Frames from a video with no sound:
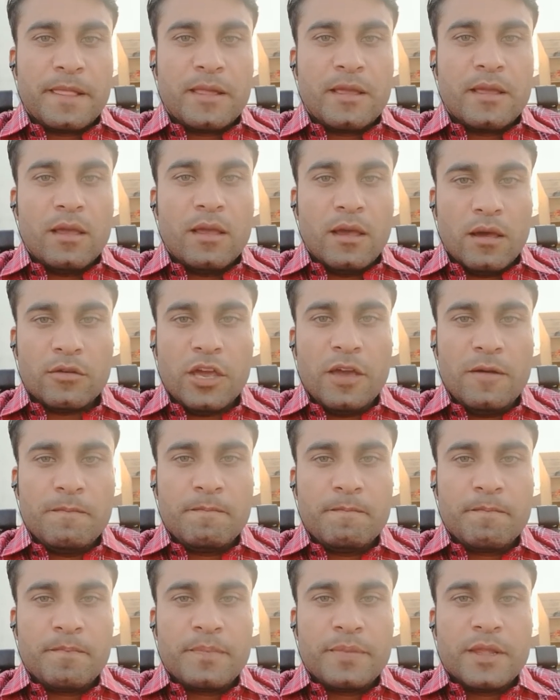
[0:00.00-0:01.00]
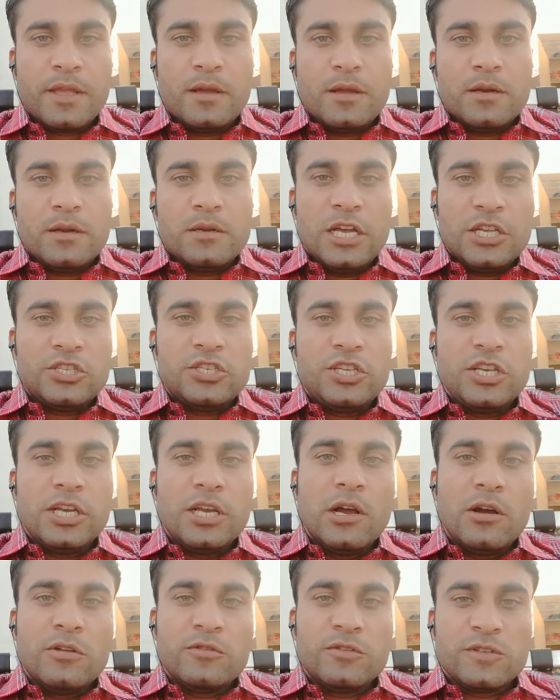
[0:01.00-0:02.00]
Okay? Does she
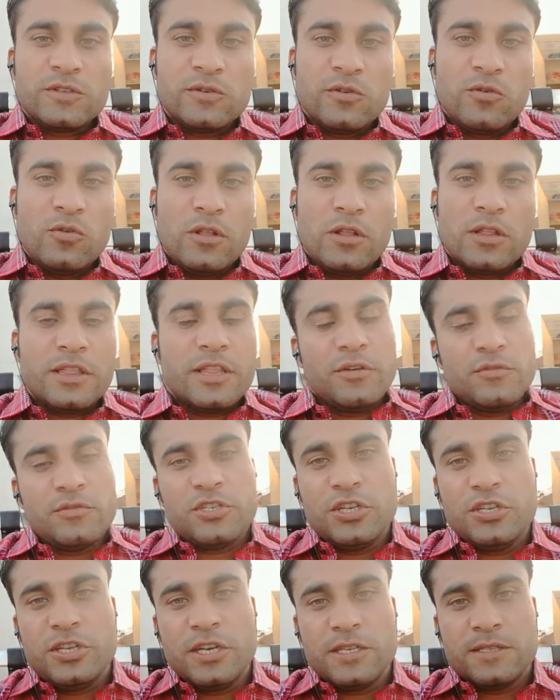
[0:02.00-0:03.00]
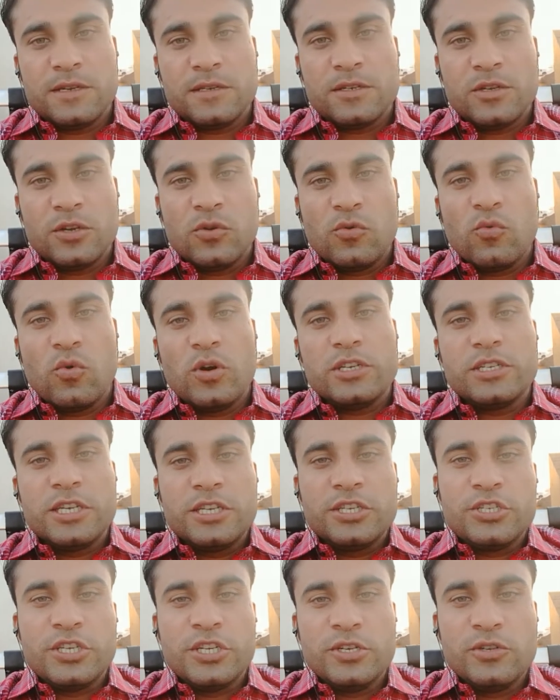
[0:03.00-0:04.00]
go to school? No, she doesn't. What
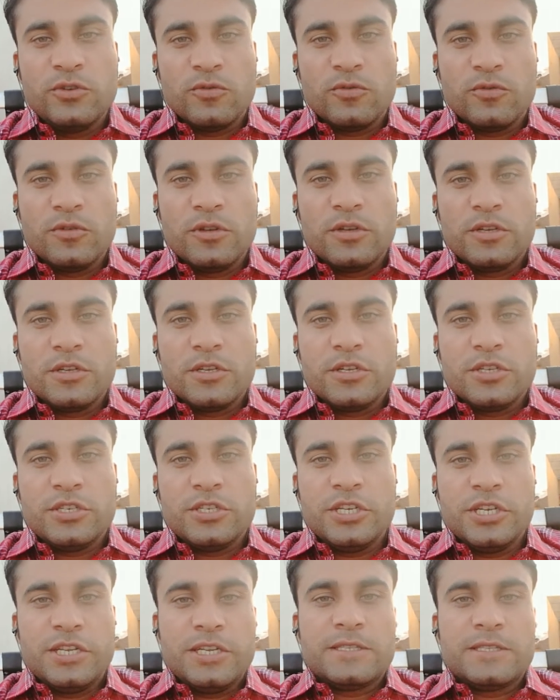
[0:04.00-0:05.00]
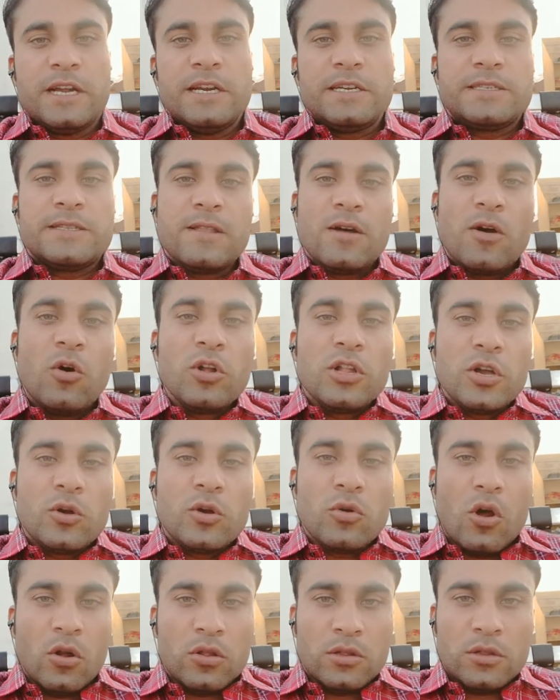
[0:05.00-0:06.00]
does she do? She recites the Holy
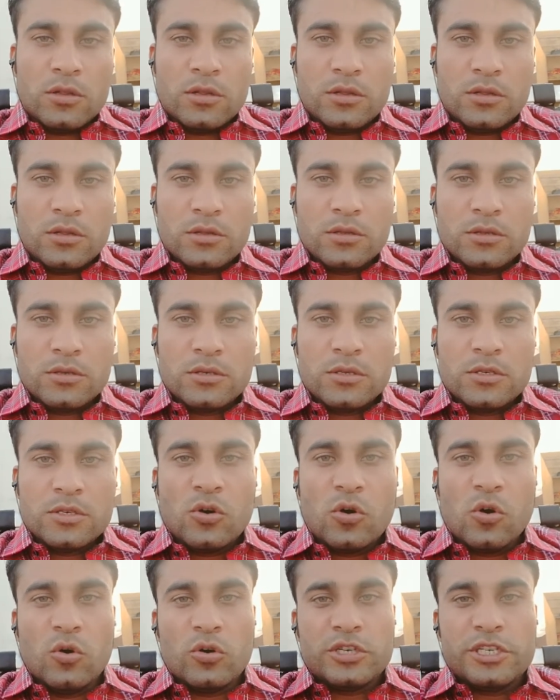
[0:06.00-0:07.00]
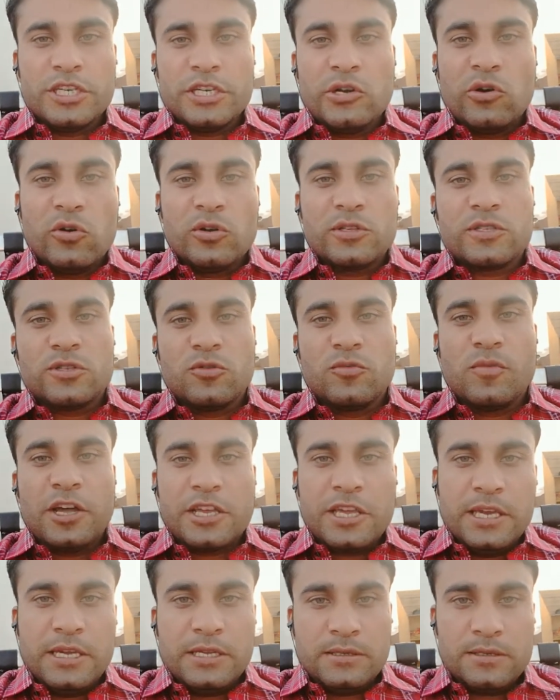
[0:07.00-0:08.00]
Quran, or she goes to
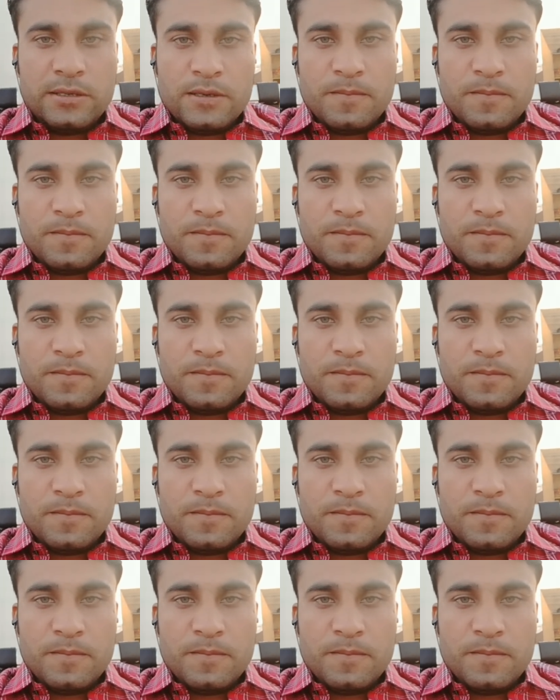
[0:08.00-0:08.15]
market.